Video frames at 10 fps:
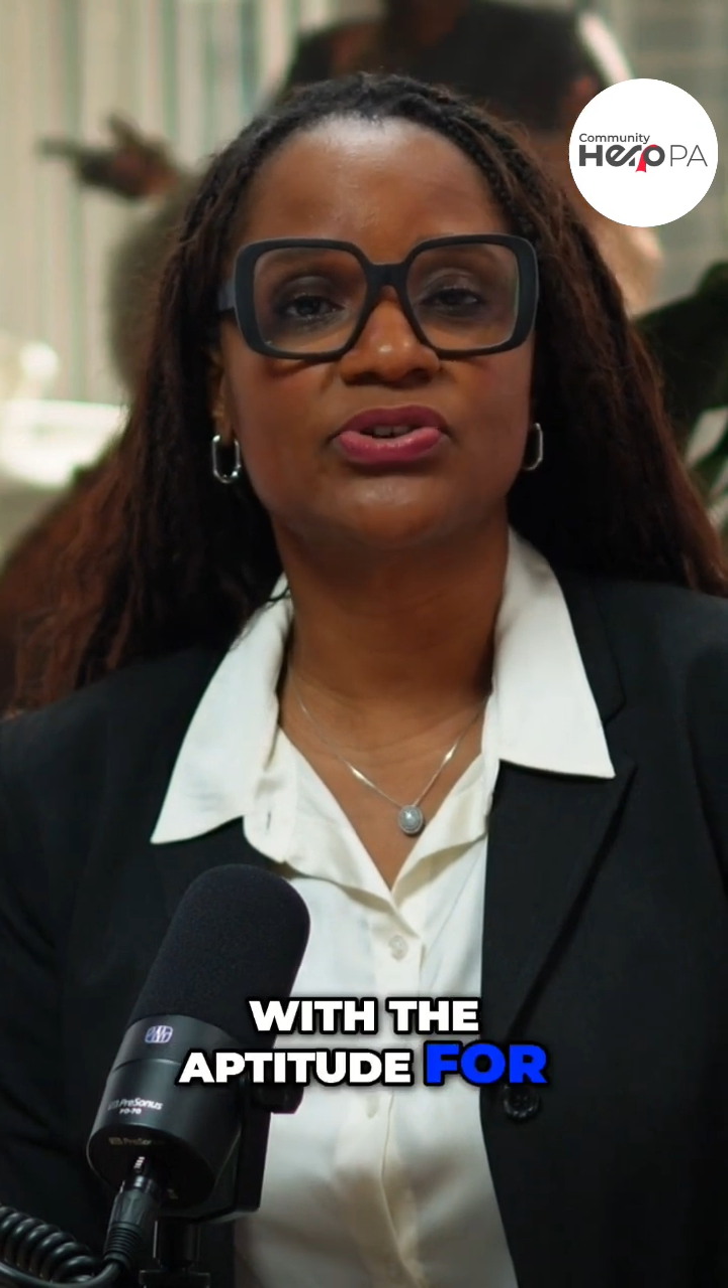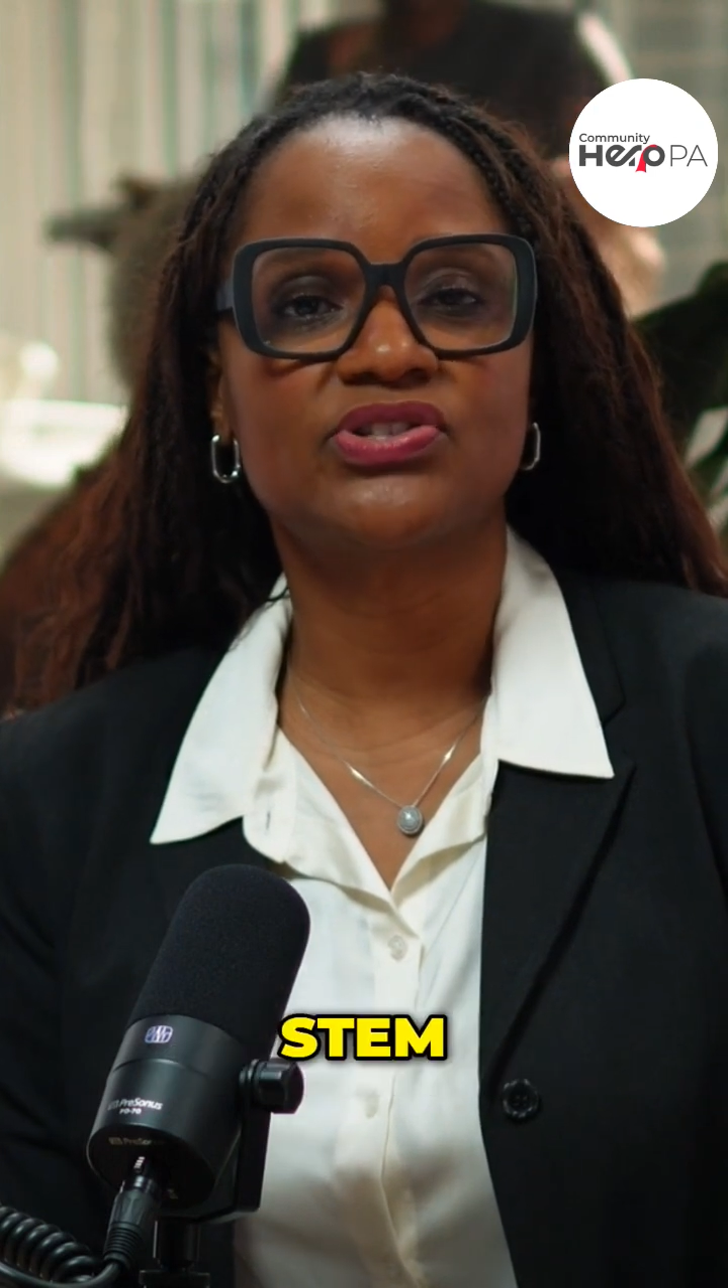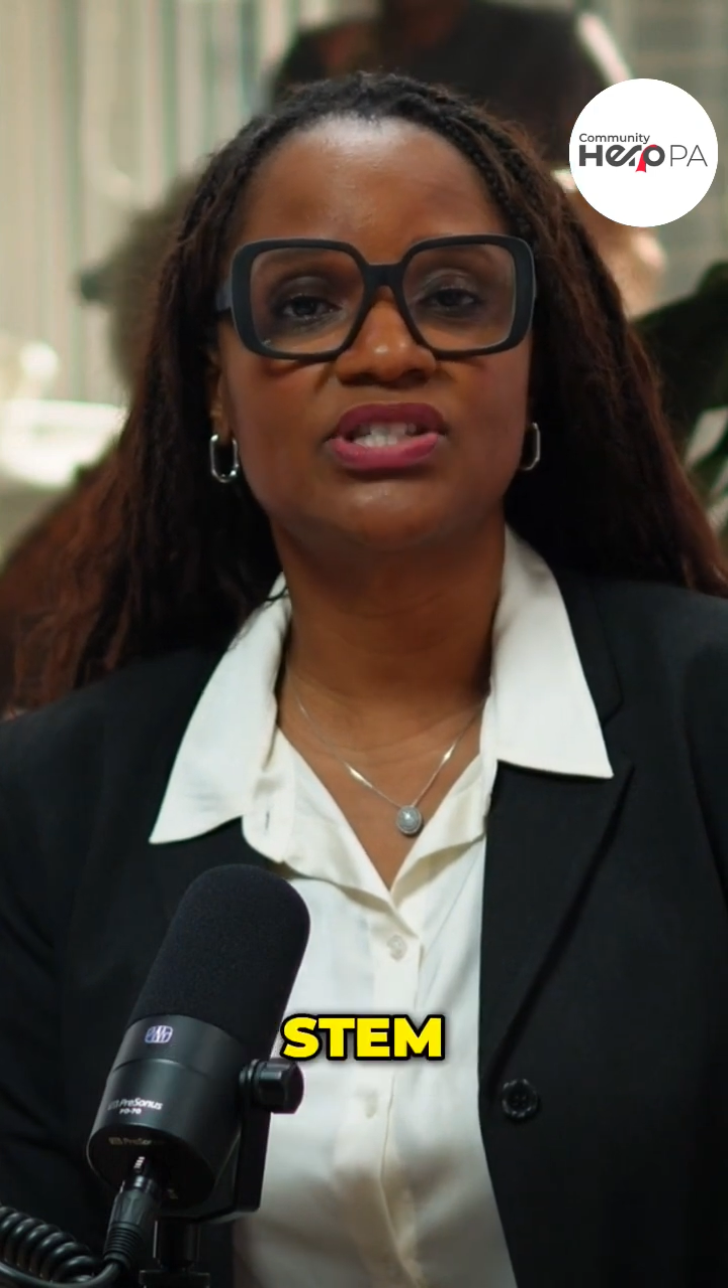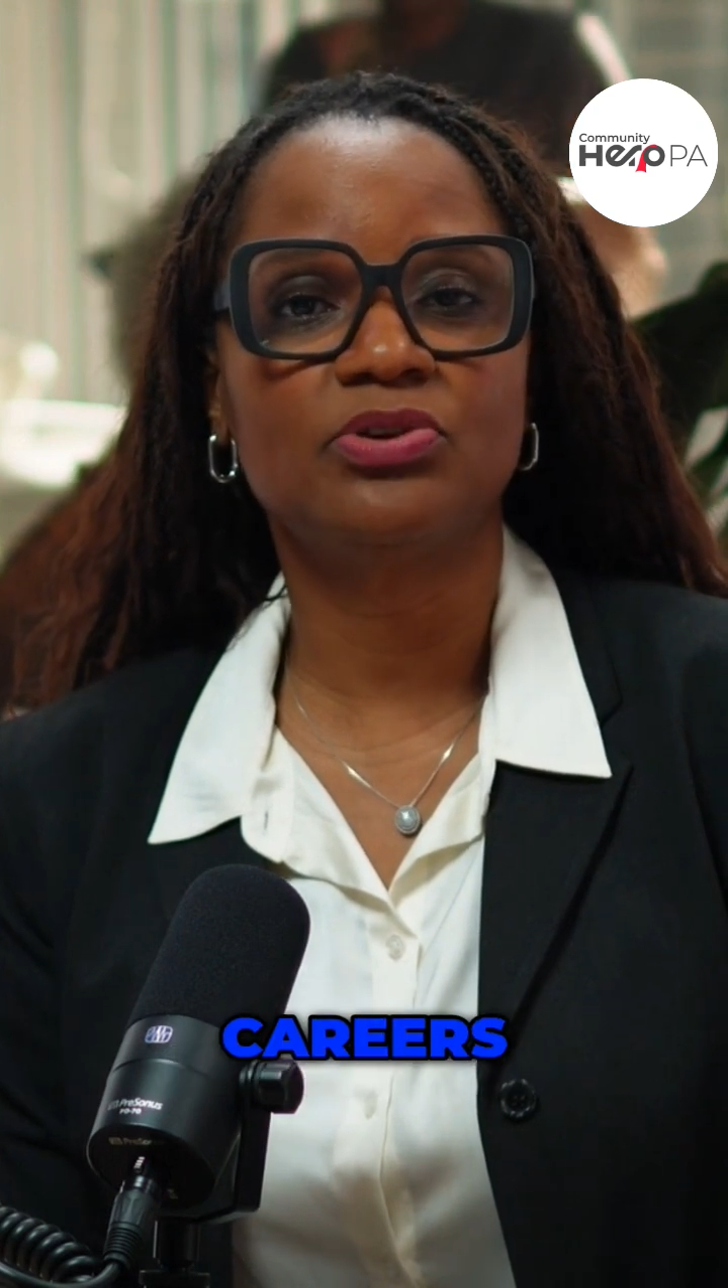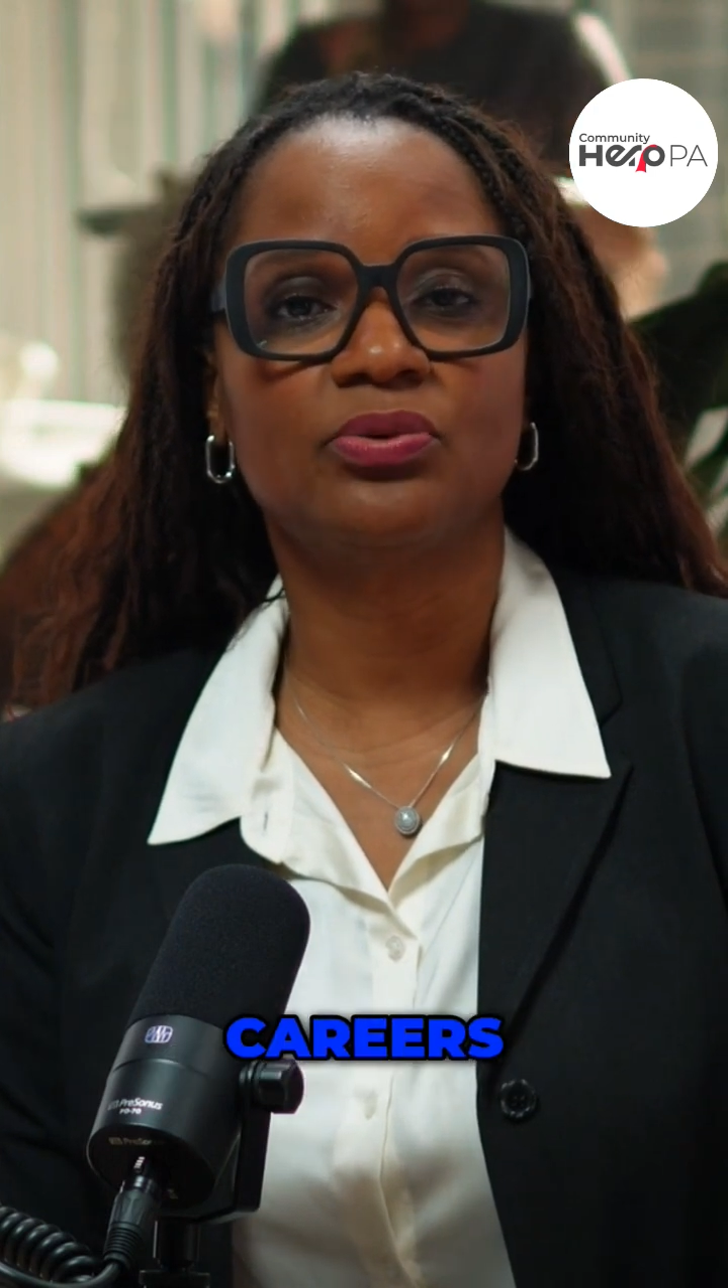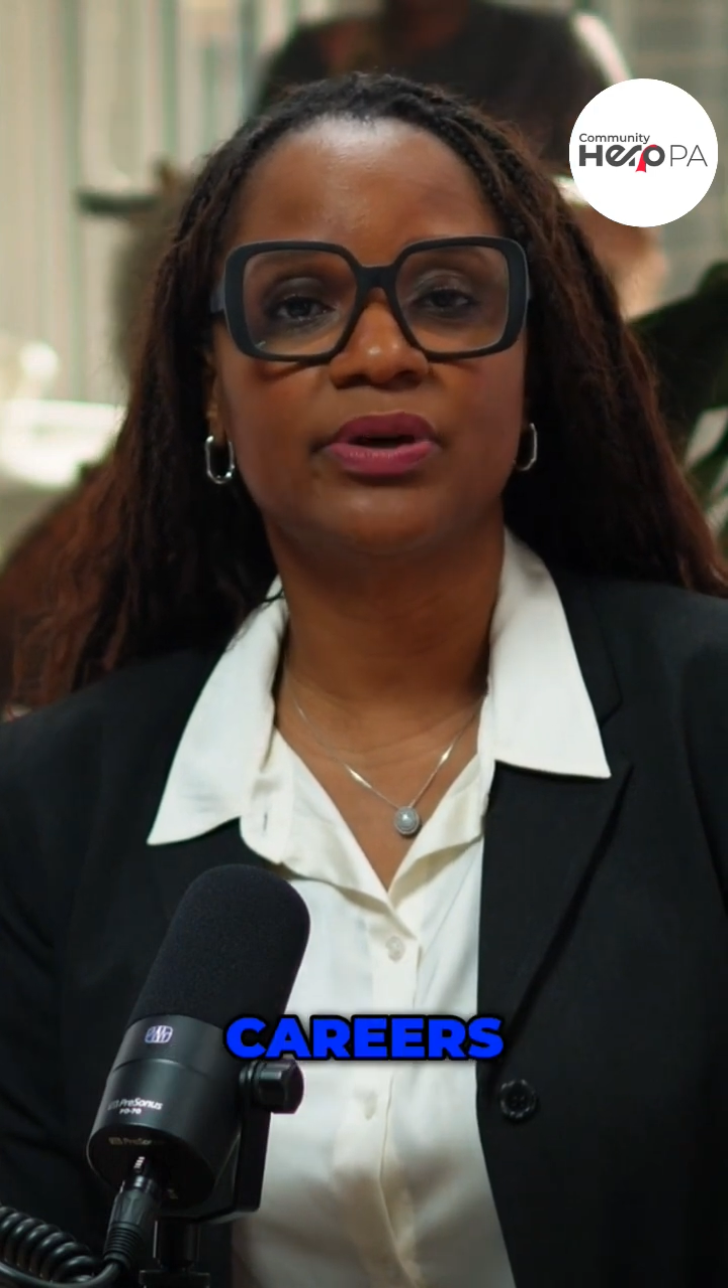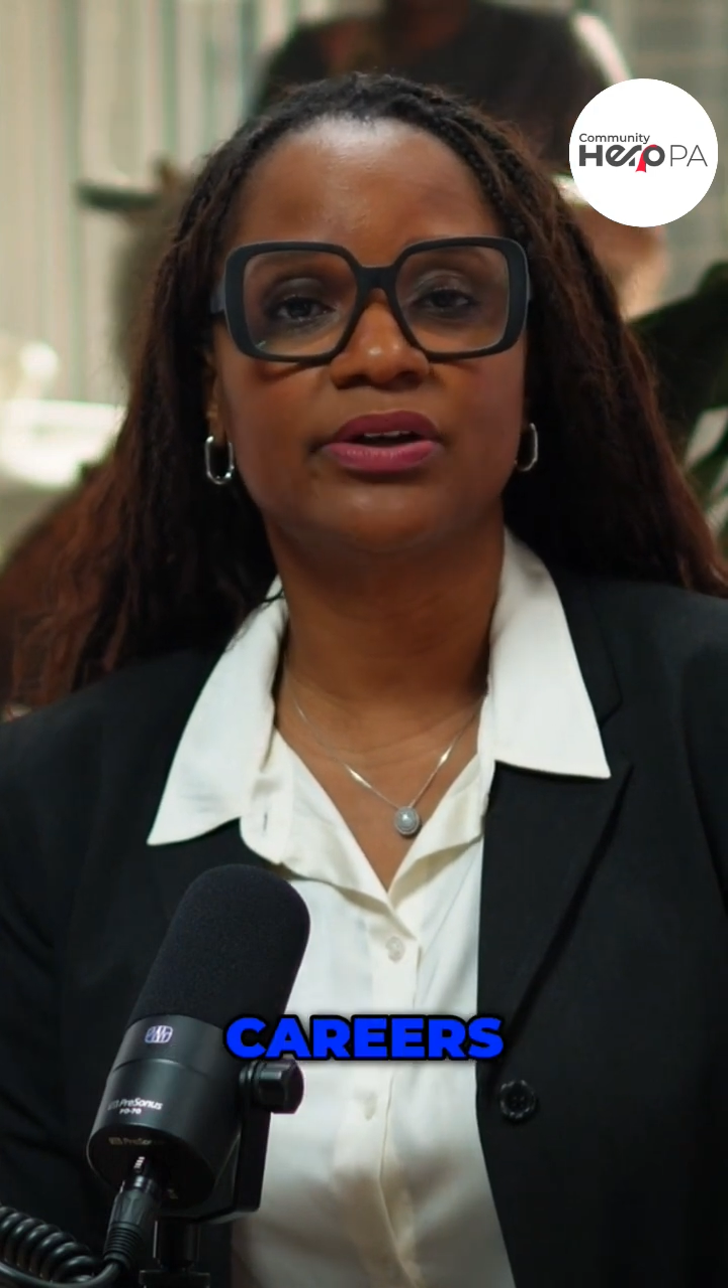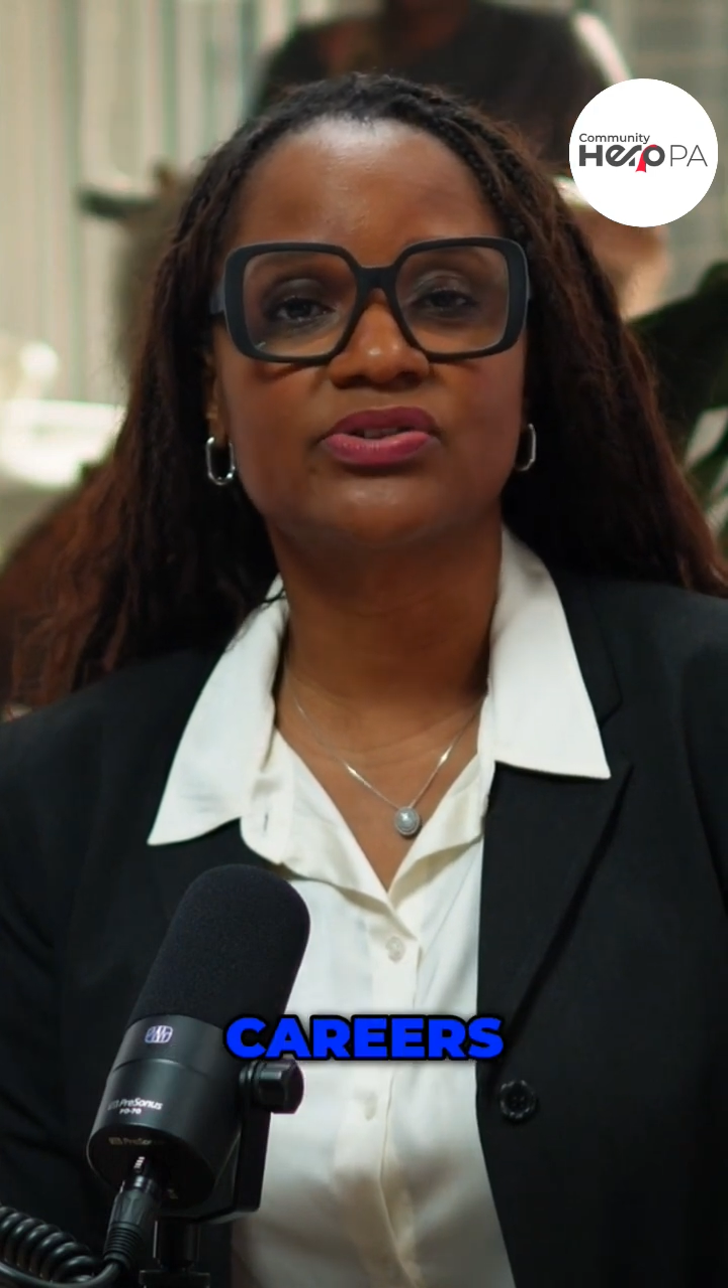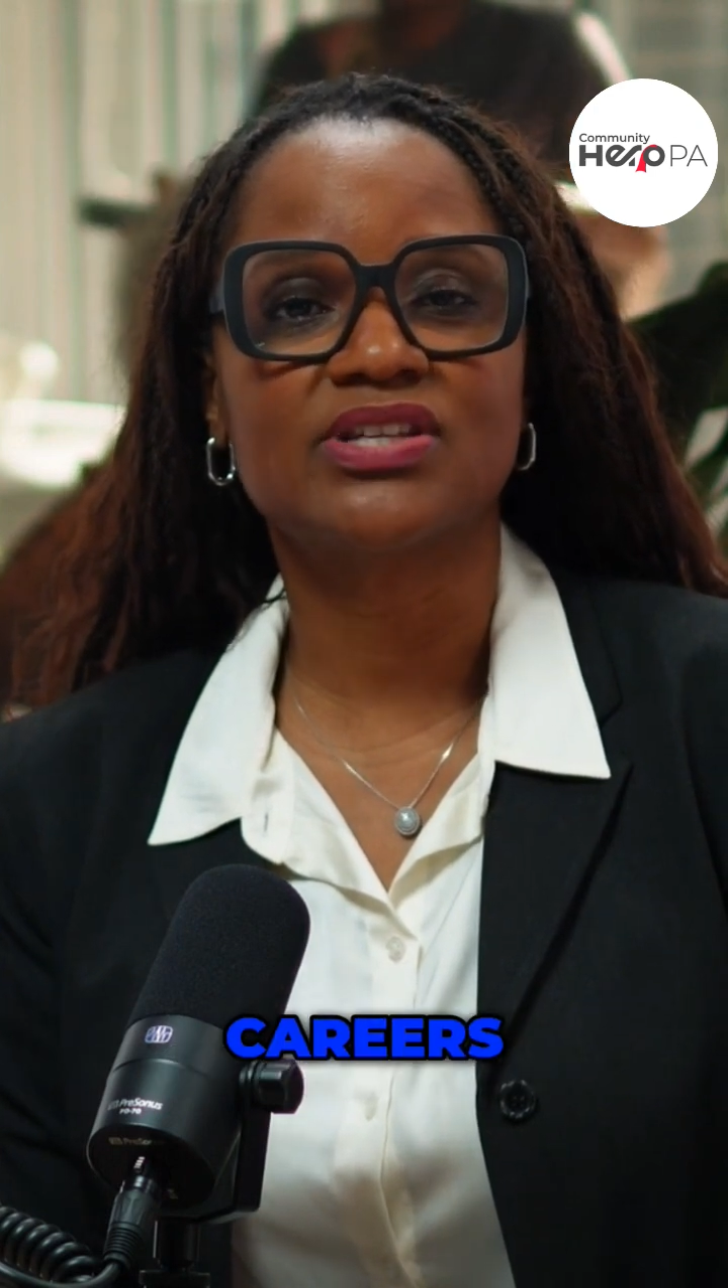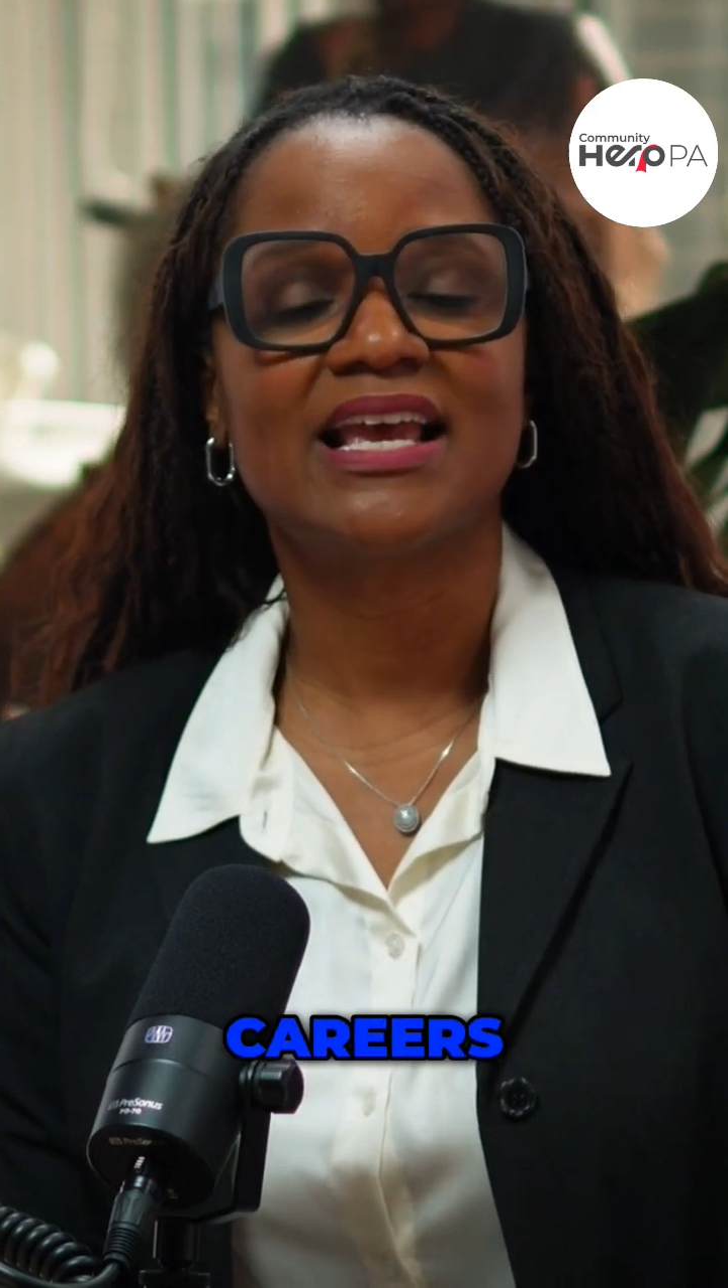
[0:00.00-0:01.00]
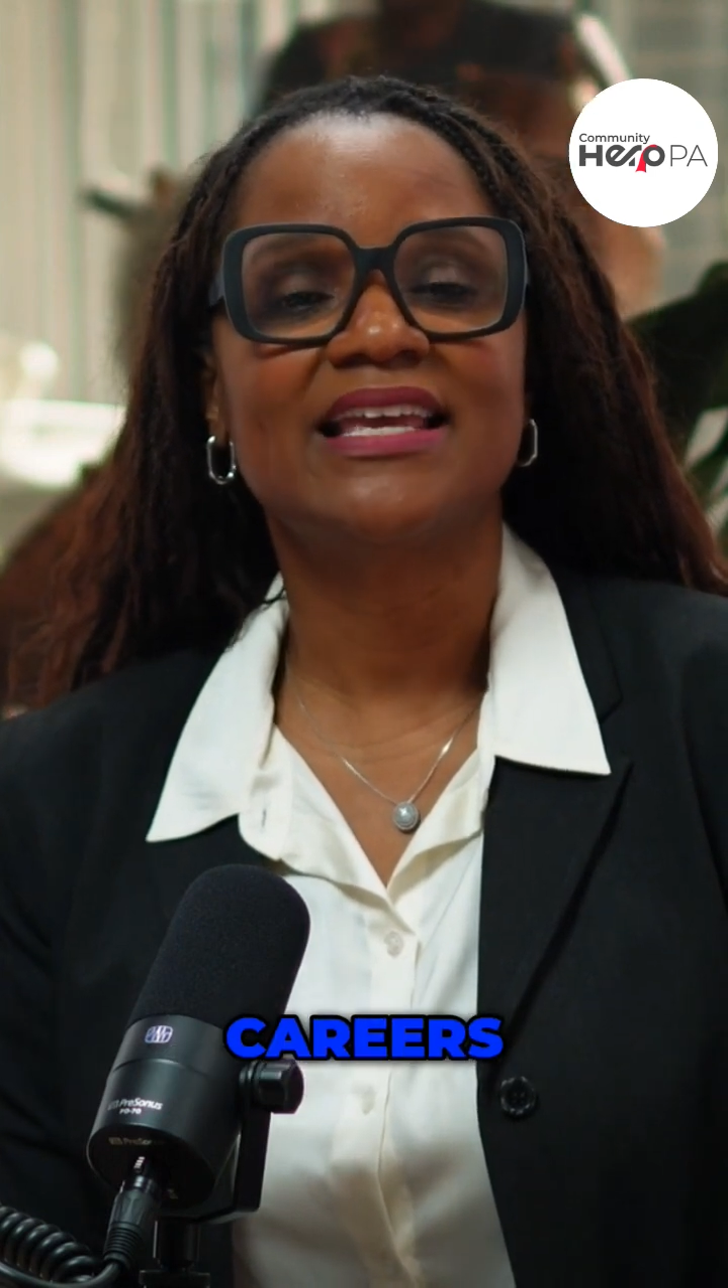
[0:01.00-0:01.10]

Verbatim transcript: STEM careers